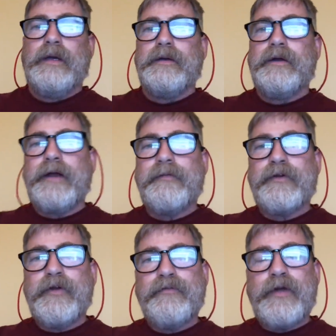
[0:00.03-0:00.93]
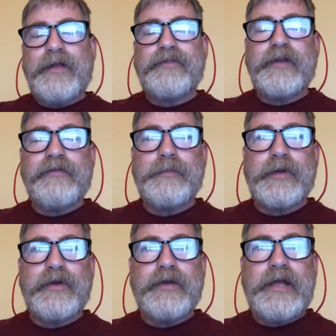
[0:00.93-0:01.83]
Good afternoon, friends. Stephen
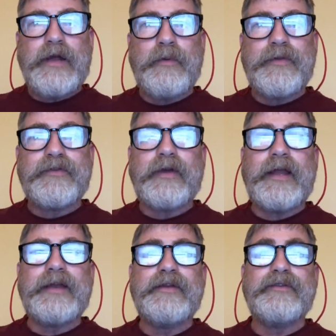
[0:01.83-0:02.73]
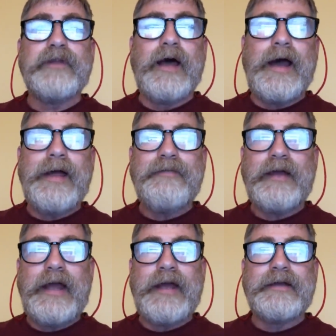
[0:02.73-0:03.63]
Ben-Nun here with Israeli News Live
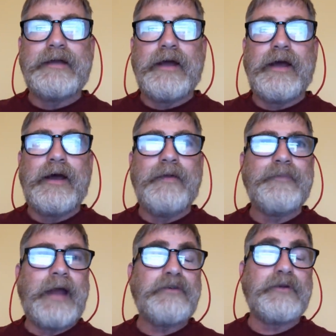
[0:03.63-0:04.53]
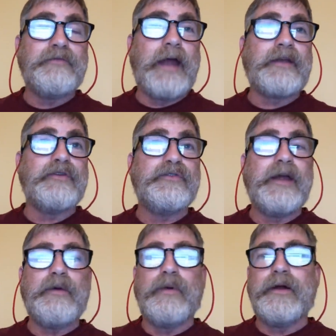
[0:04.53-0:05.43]
and actually Fact News
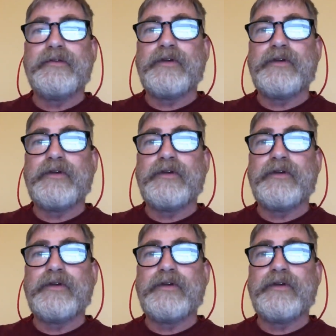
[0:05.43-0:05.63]
Network.